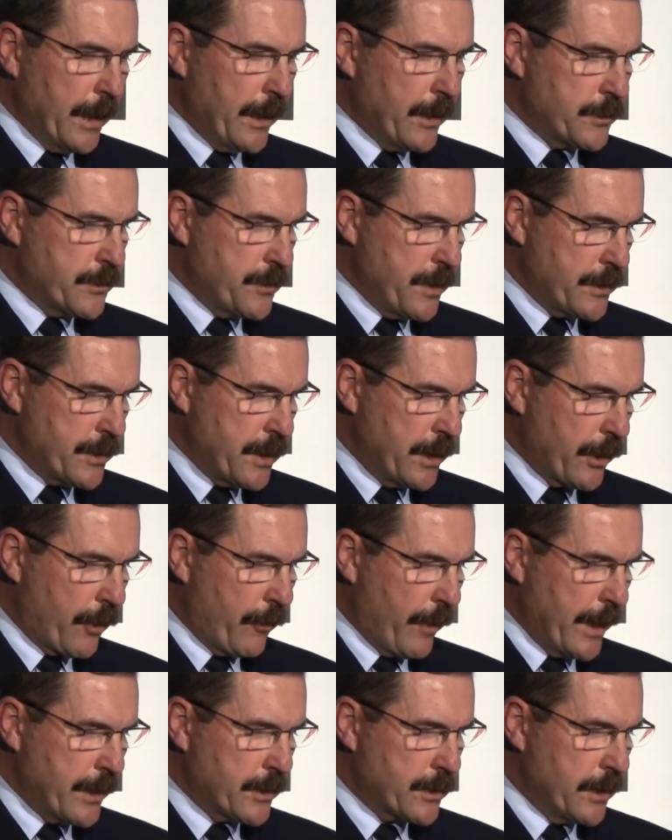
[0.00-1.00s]
It is this
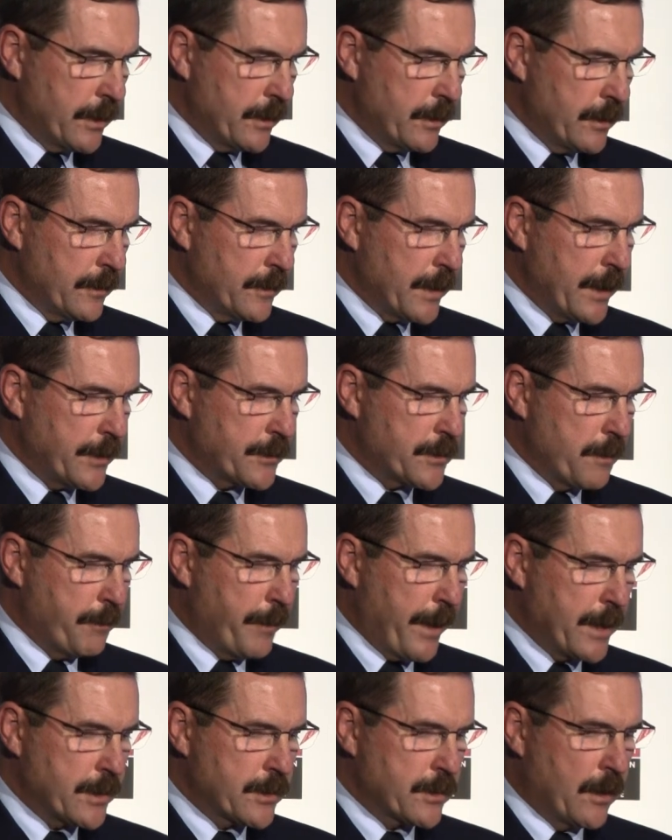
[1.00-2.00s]
integration that is the
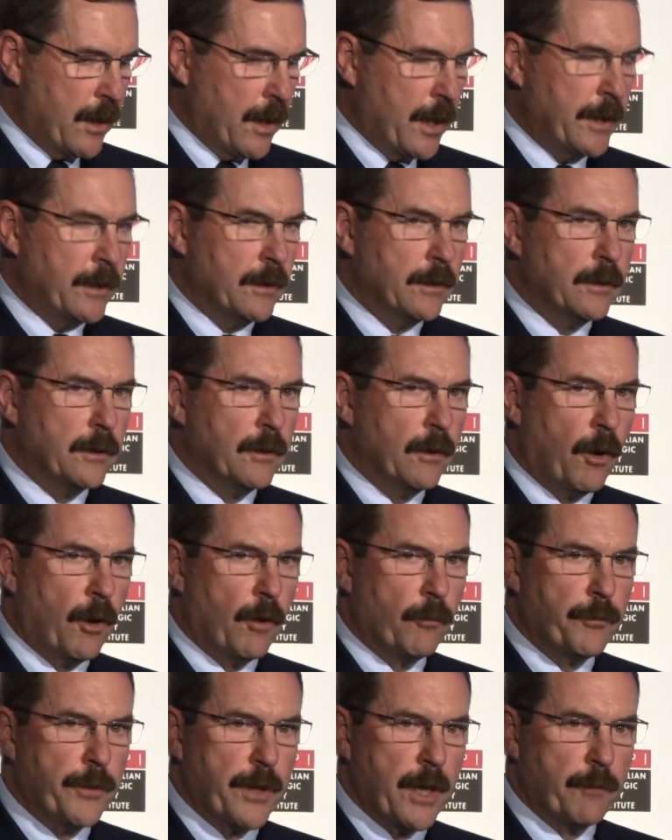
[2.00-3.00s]
baseline
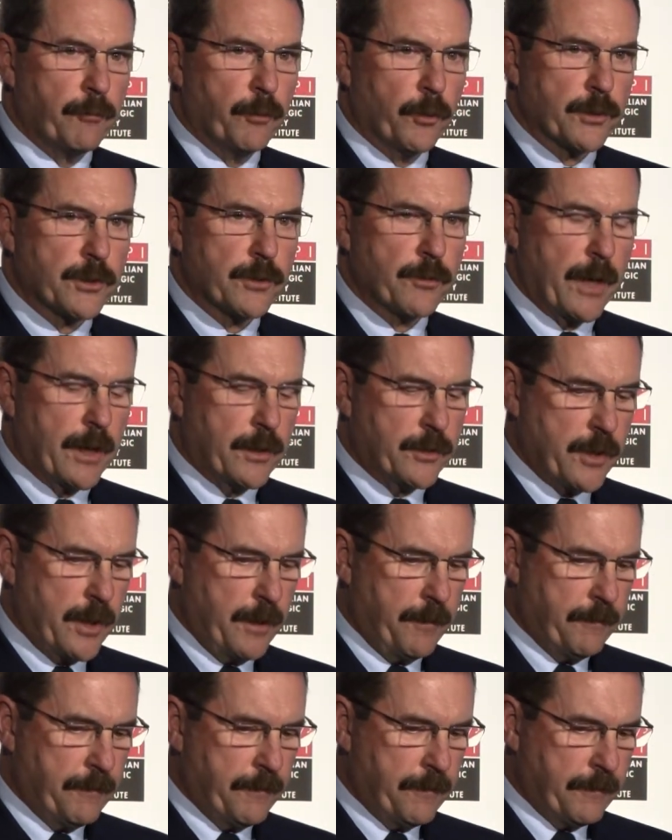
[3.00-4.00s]
of the Air Force
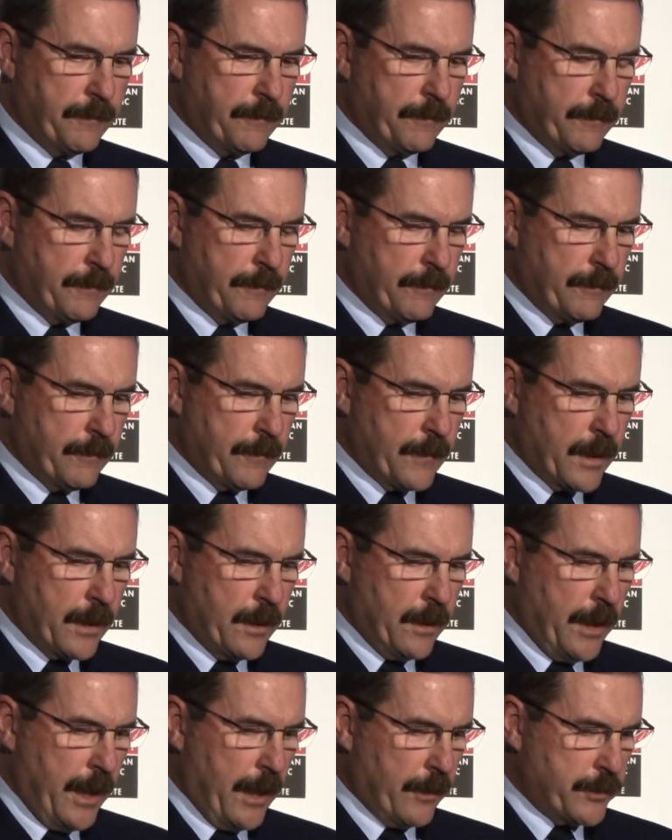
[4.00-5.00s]
strategy.
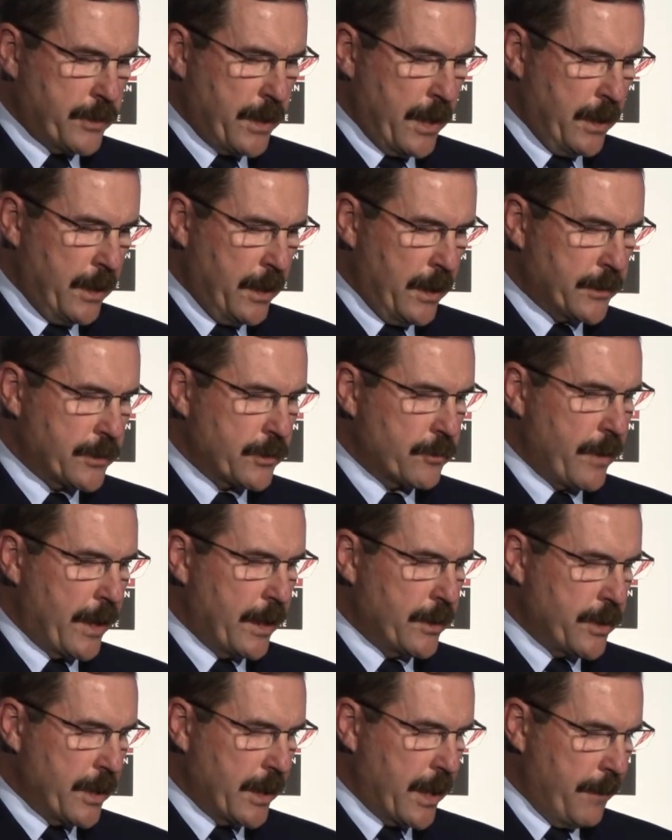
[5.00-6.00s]
Our 10-year
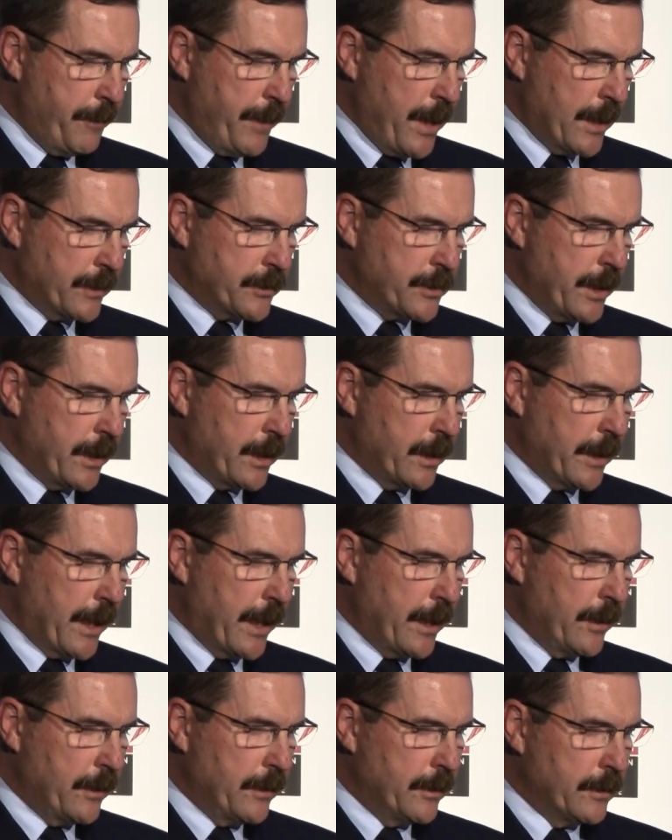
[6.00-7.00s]
strategy can be
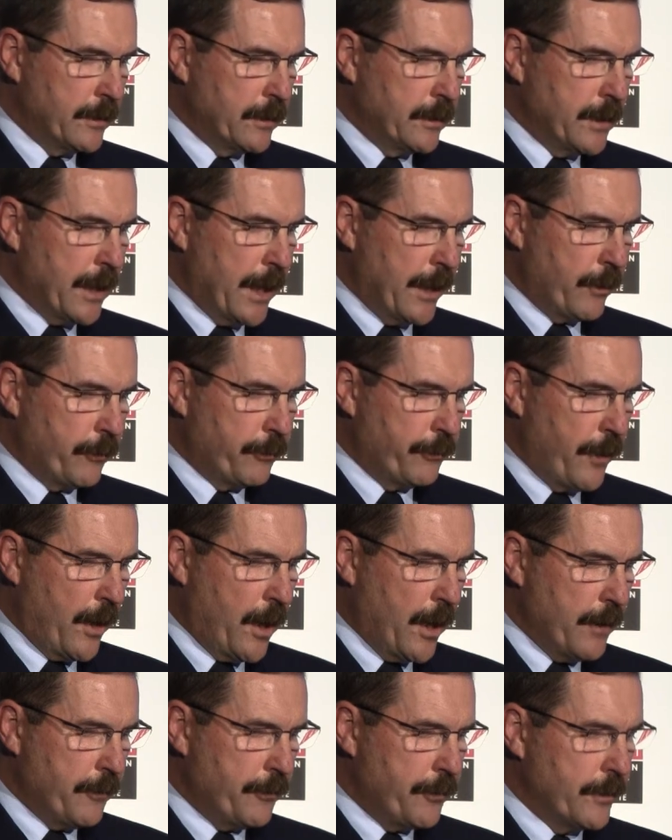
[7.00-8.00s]
articulated under
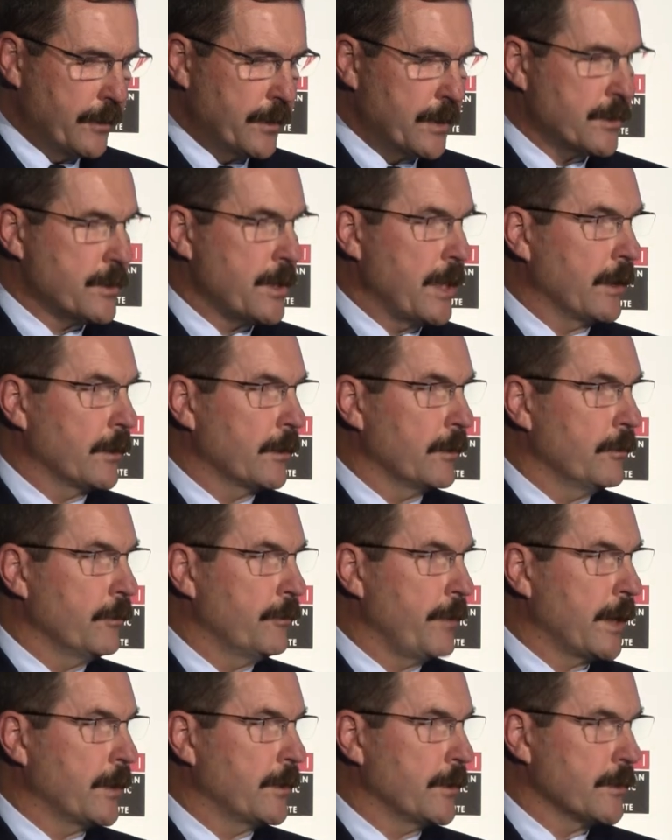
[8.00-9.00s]
5 distinct
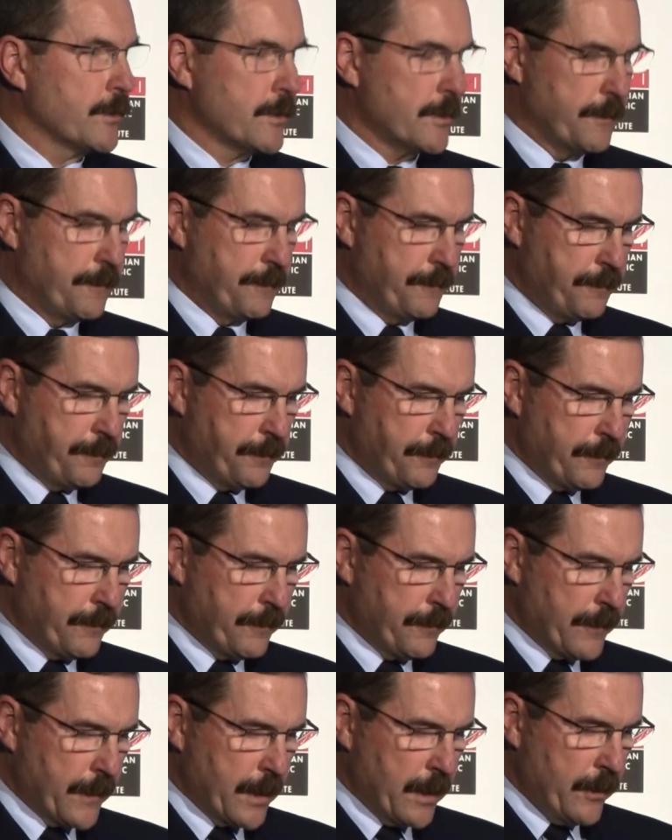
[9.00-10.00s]
vectors.
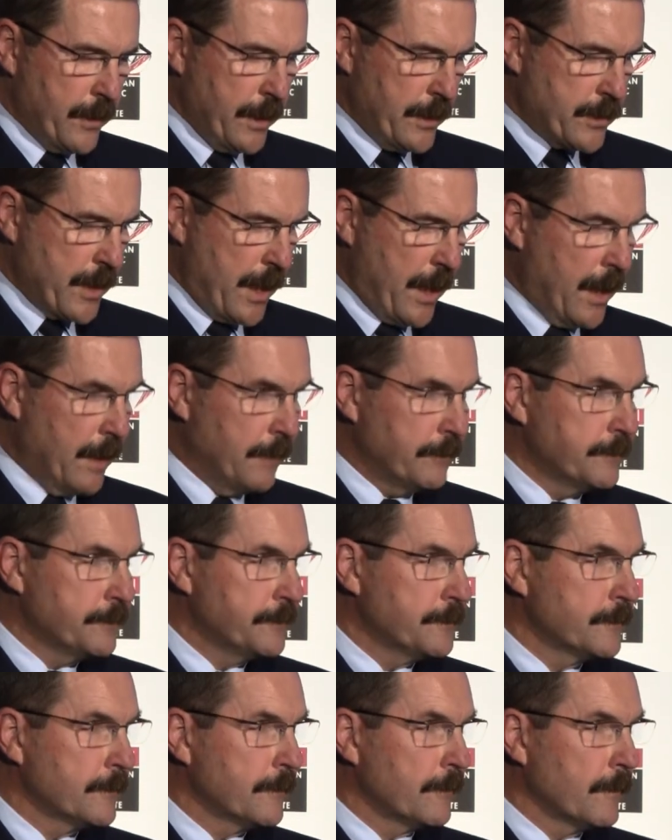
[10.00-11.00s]
These are
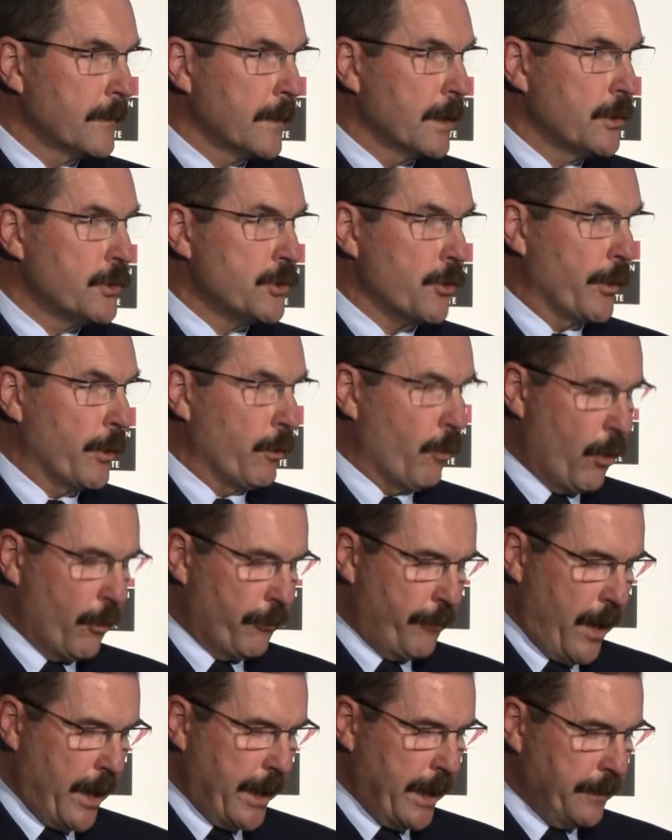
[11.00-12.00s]
joint
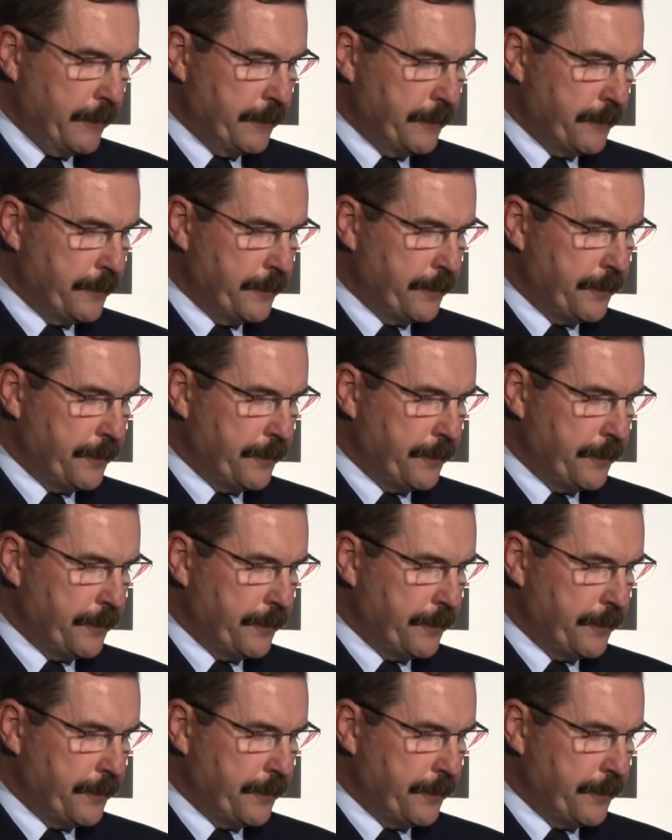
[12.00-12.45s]
warfighting,